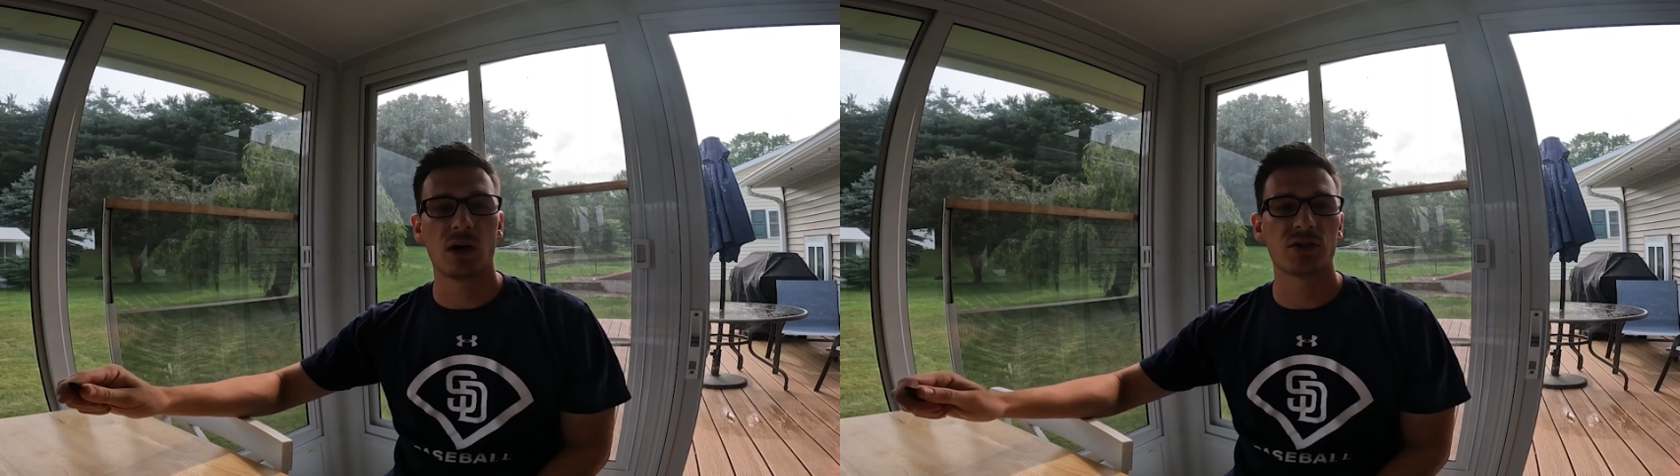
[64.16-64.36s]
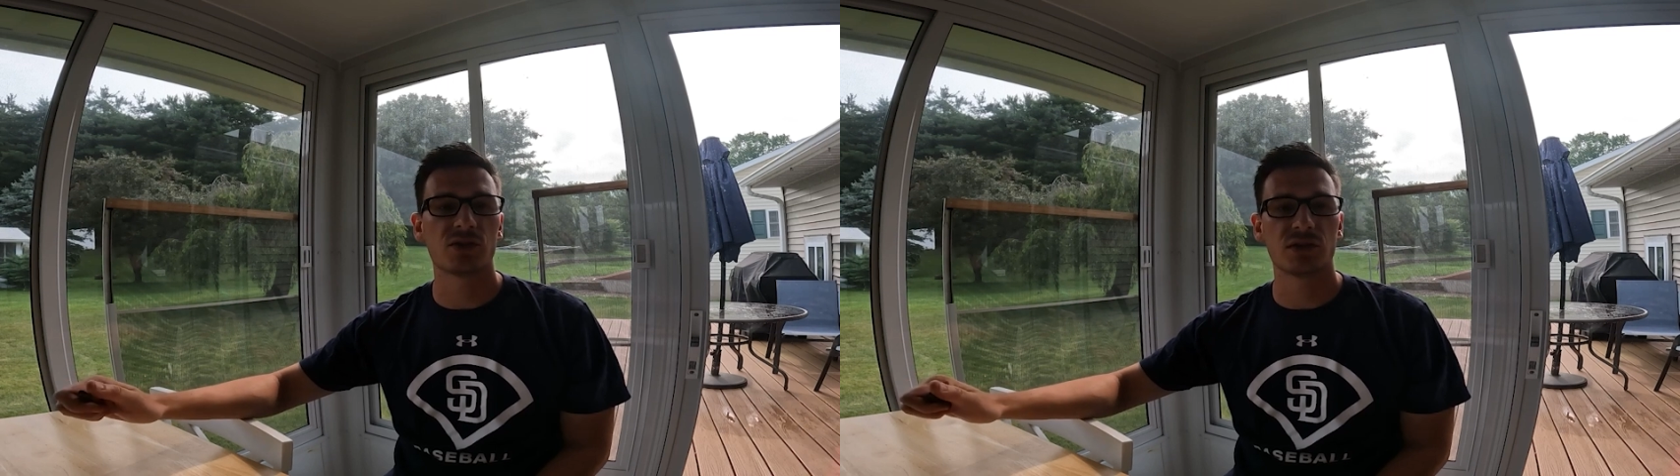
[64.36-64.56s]

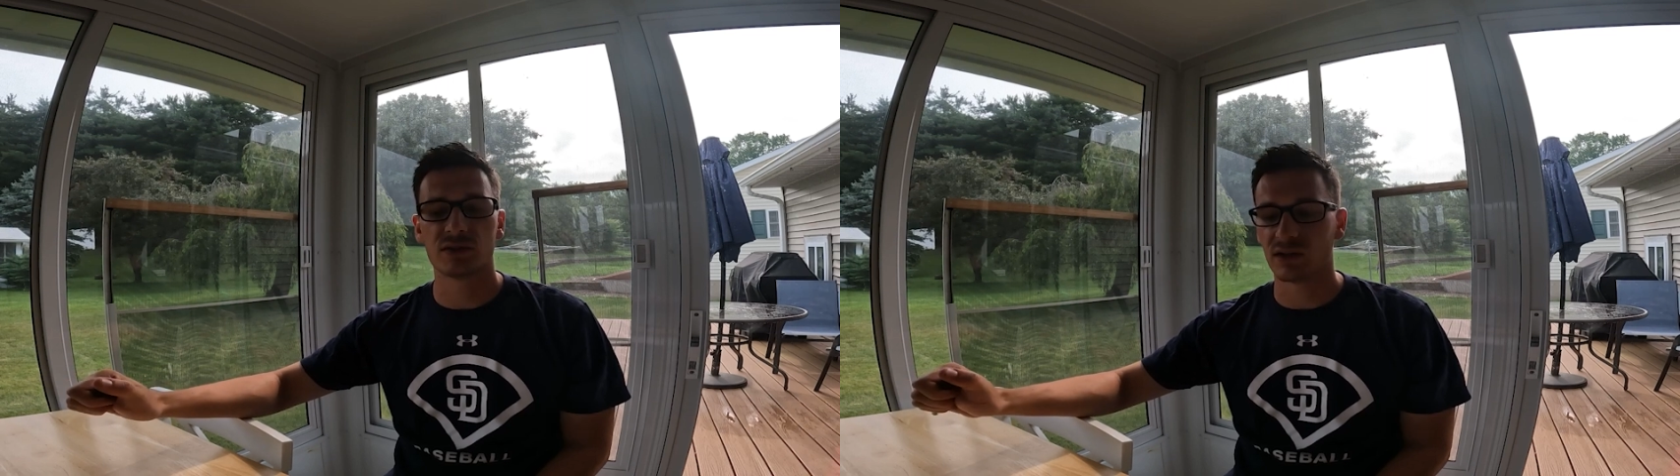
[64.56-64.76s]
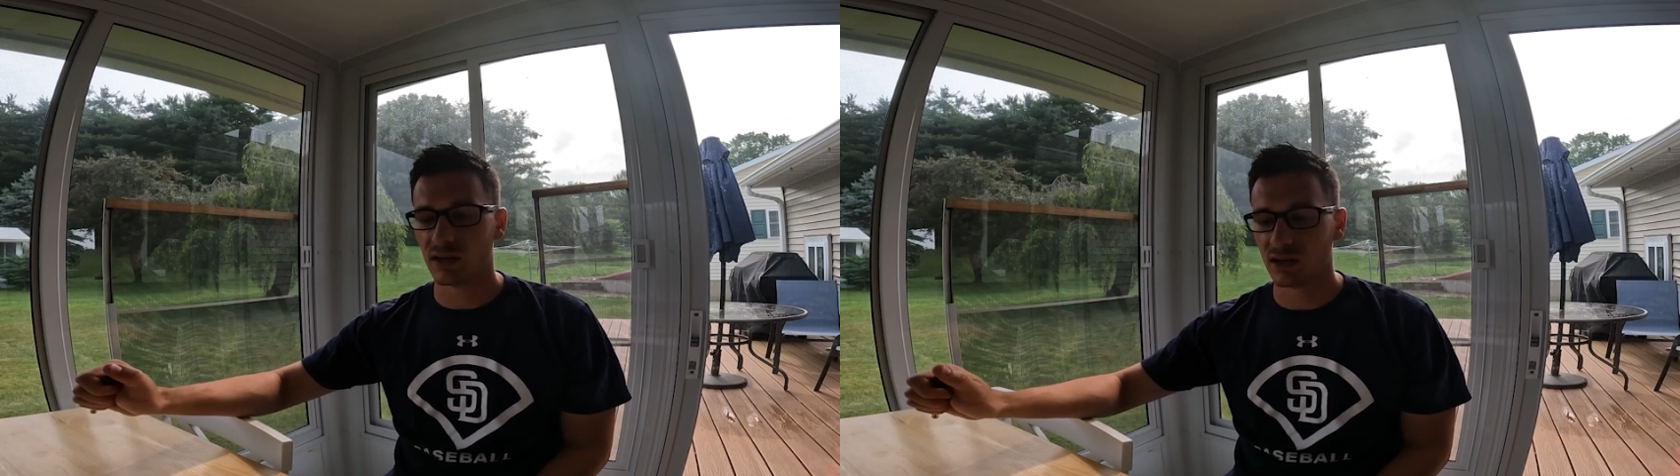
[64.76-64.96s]

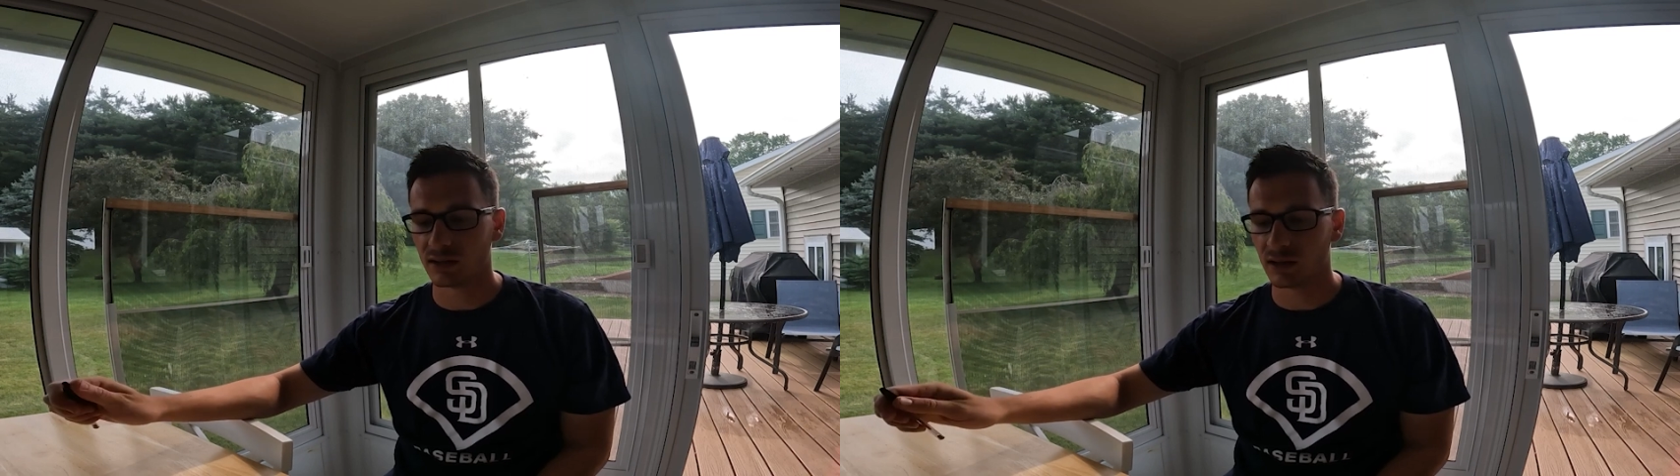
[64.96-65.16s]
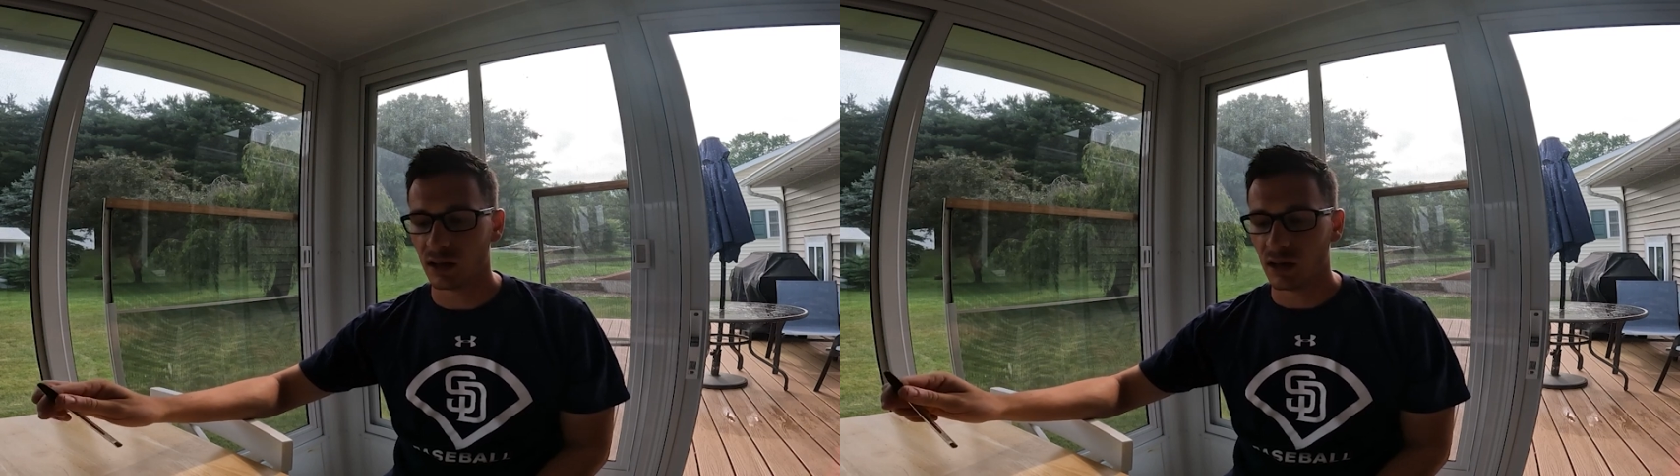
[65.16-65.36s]
questions.
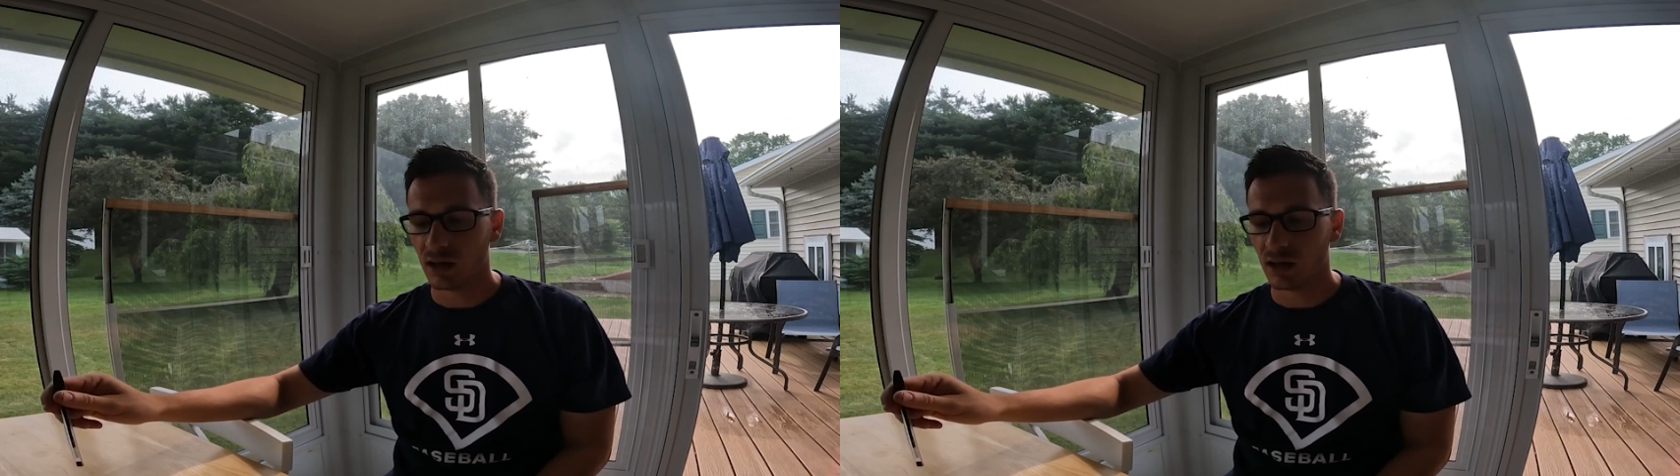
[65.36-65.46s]
And,